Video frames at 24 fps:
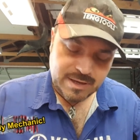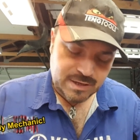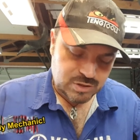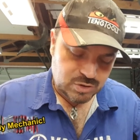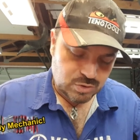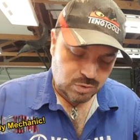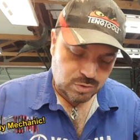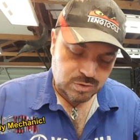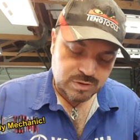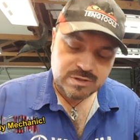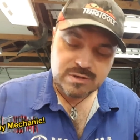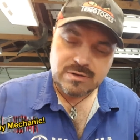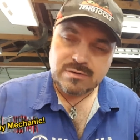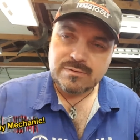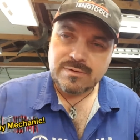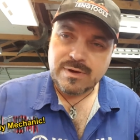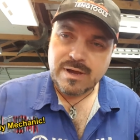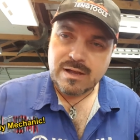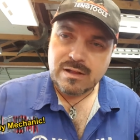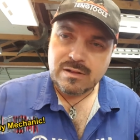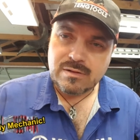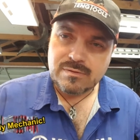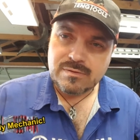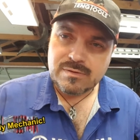exhaust
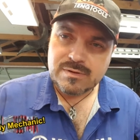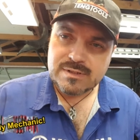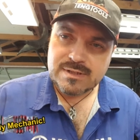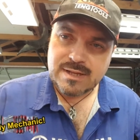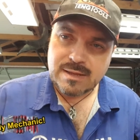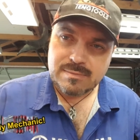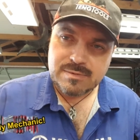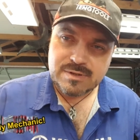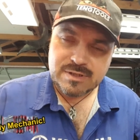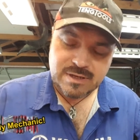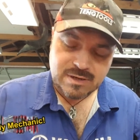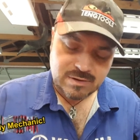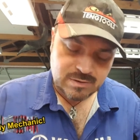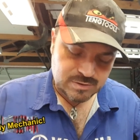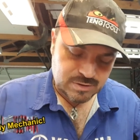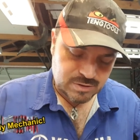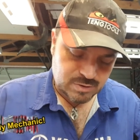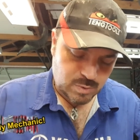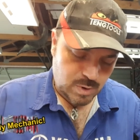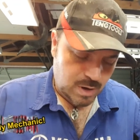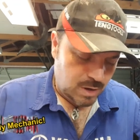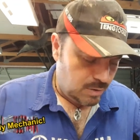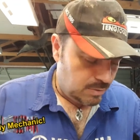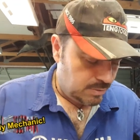valve stem seals
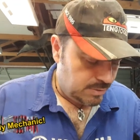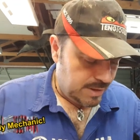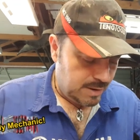as well.